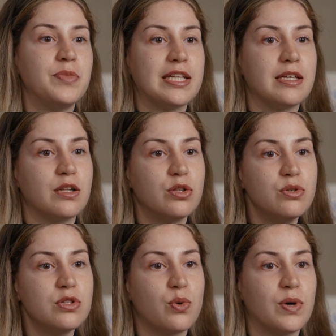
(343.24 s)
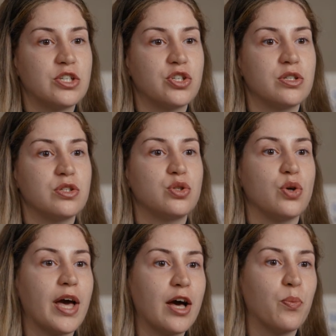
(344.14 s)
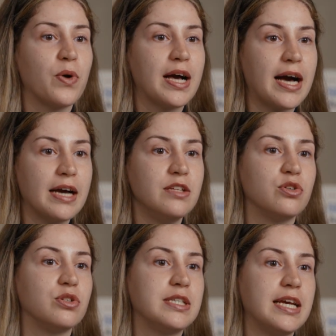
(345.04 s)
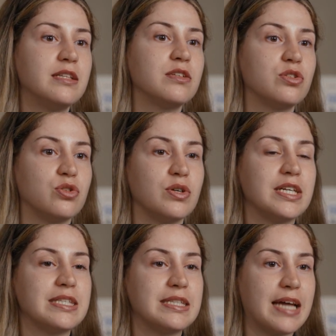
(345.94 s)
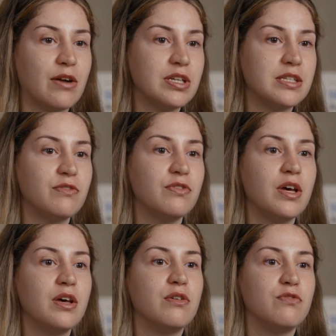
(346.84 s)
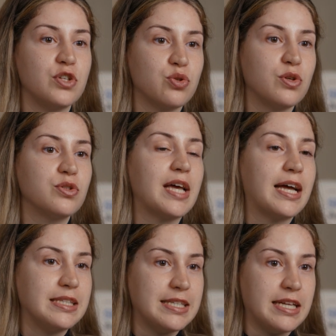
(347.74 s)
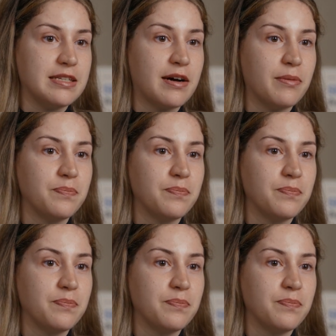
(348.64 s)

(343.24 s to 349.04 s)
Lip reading: that includes questions to help guide your data story's narrative, visuals, and data.